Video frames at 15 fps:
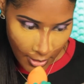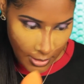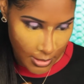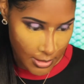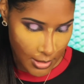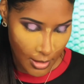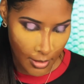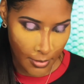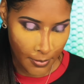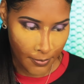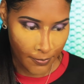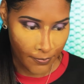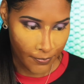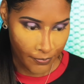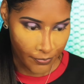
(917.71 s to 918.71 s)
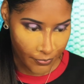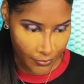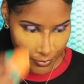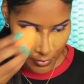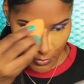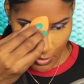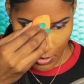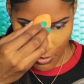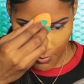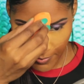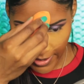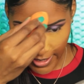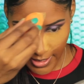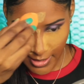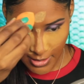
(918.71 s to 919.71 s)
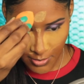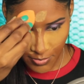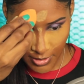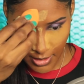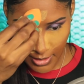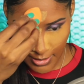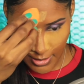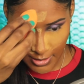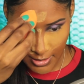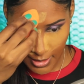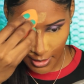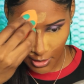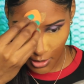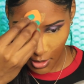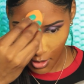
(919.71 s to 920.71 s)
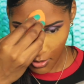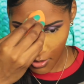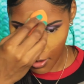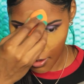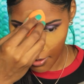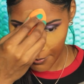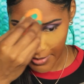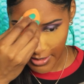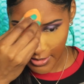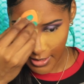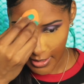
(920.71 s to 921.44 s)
some space, because it's like y'all comments,